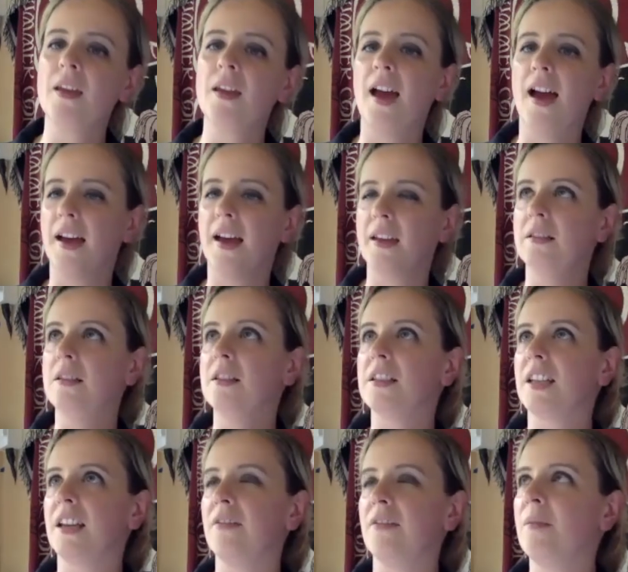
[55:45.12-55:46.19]
And
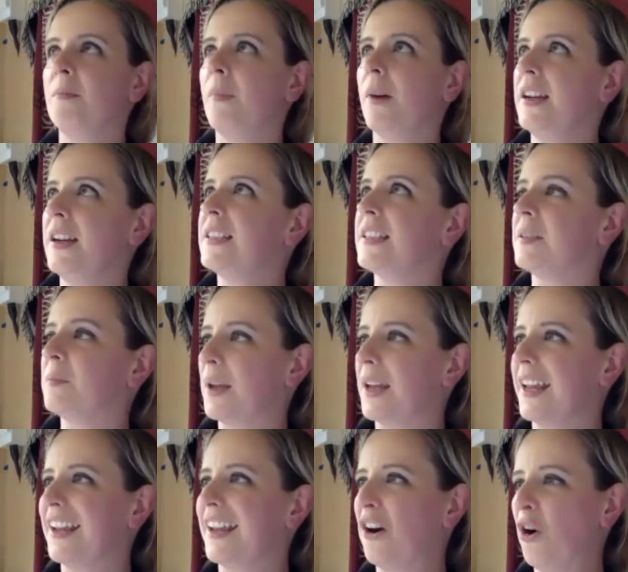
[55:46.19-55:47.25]
it reminded
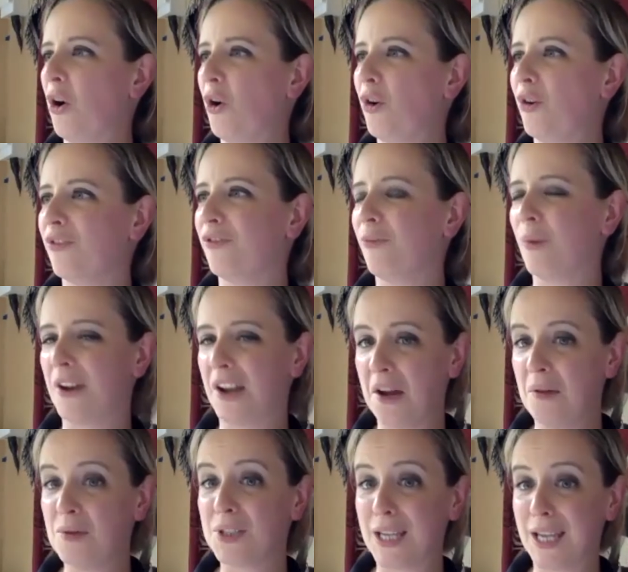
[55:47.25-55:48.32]
me of when I
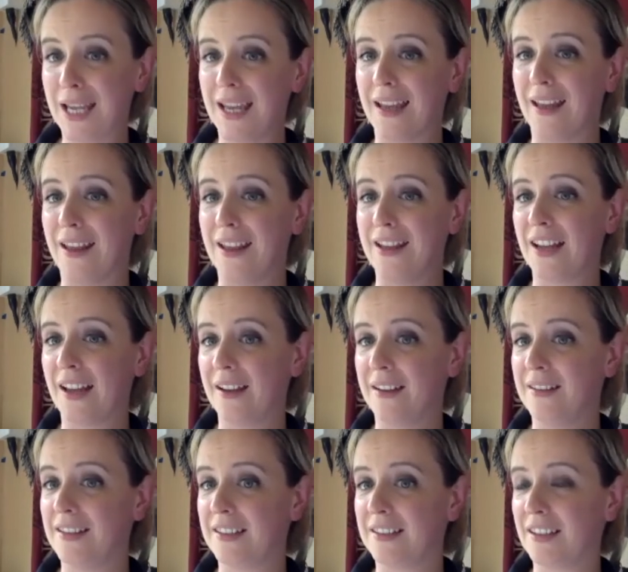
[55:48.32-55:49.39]
was a kid,
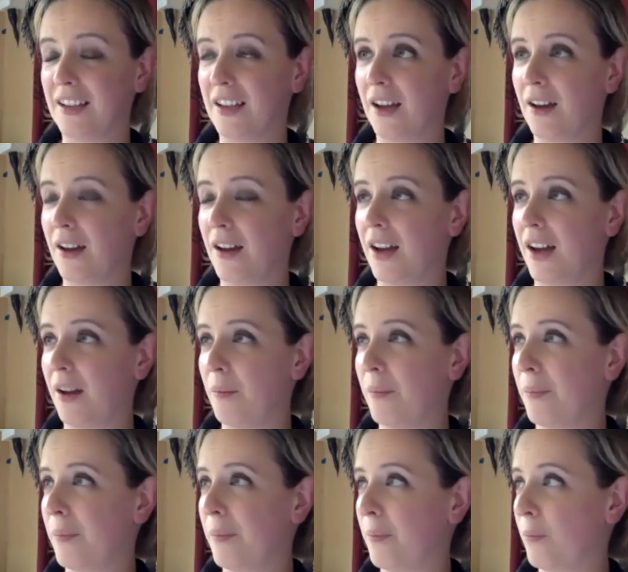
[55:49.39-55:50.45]
and uh,
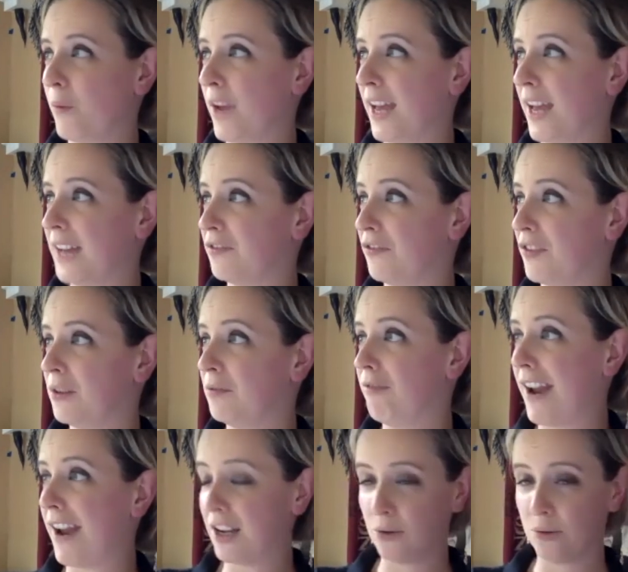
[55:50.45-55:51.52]
we had a few
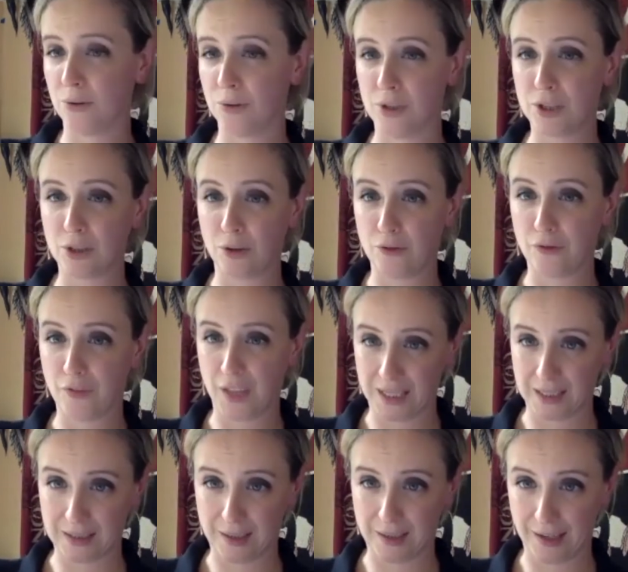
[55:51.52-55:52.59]
records of
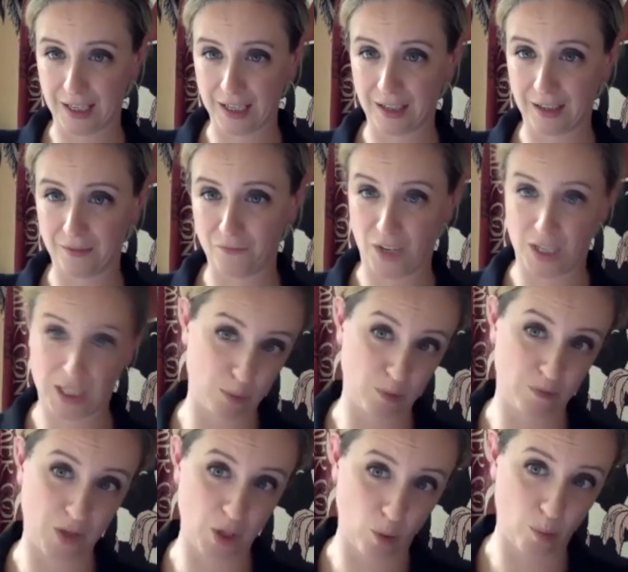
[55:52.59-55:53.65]
things like Phantom
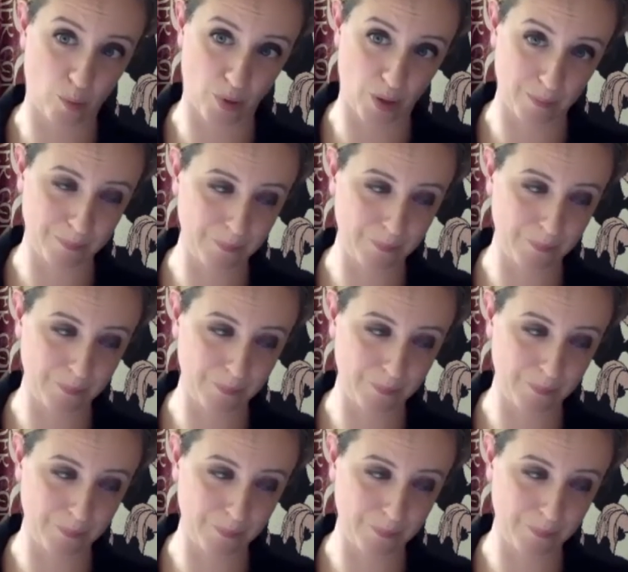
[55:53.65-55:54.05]
of the Opera